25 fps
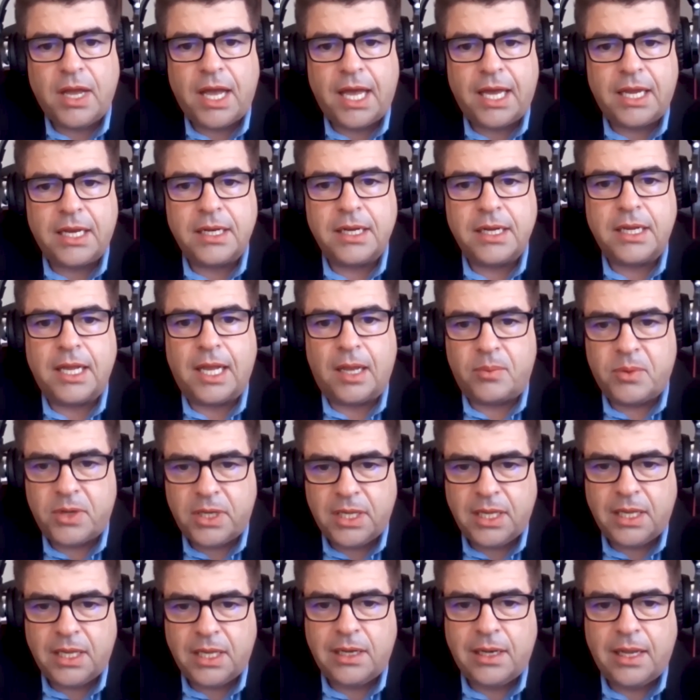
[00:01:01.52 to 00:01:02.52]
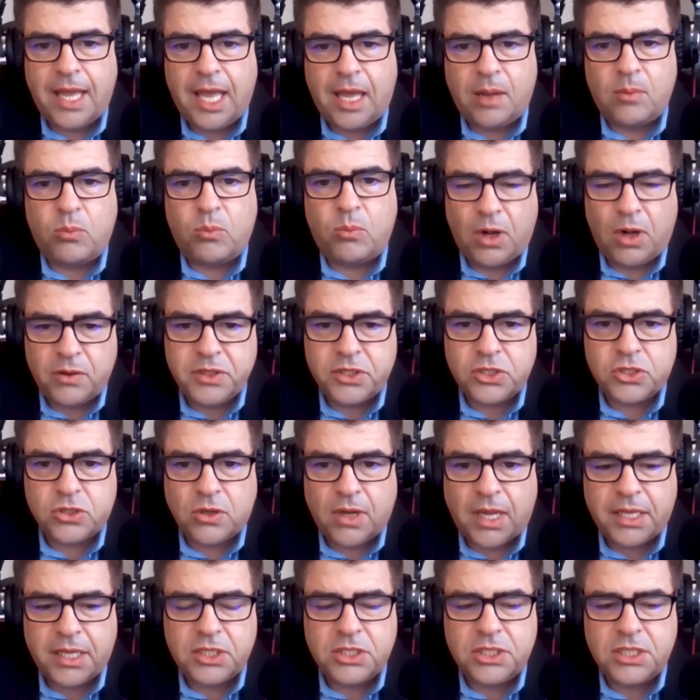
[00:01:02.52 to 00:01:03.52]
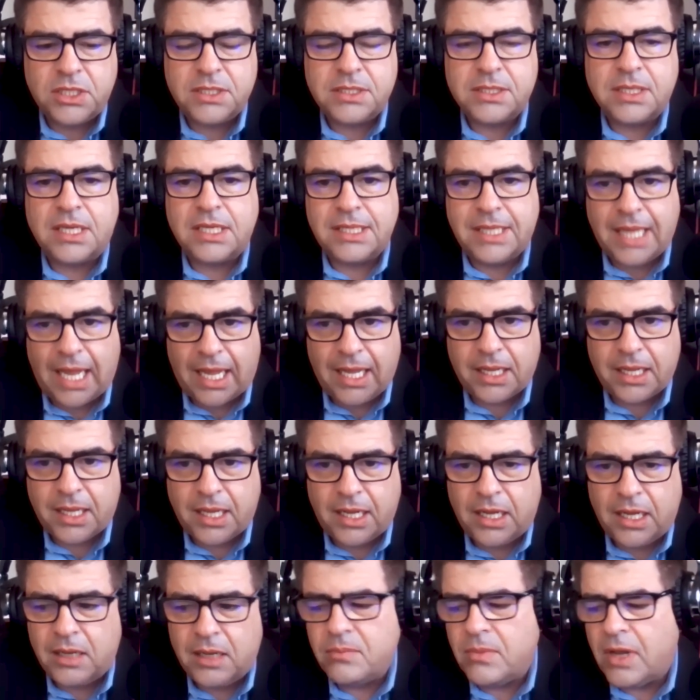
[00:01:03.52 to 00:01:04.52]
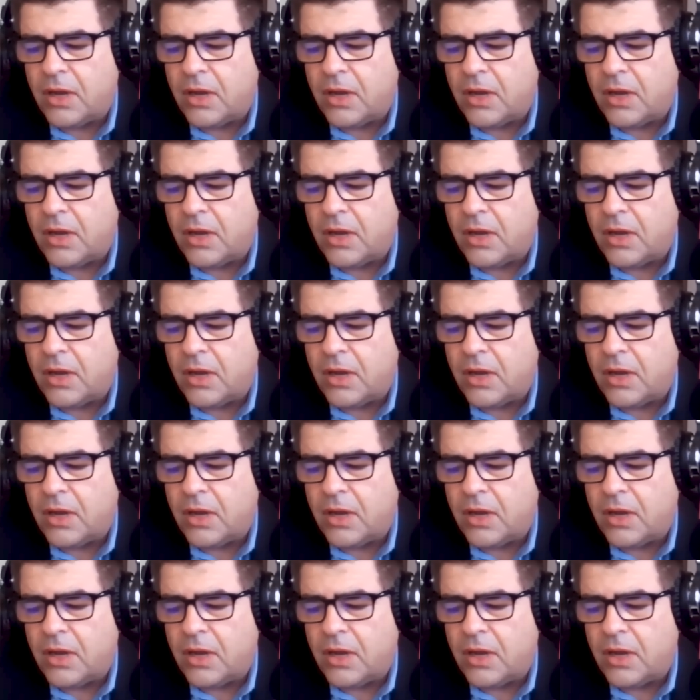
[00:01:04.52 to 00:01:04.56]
at gabriel at wellnessstrategies.com.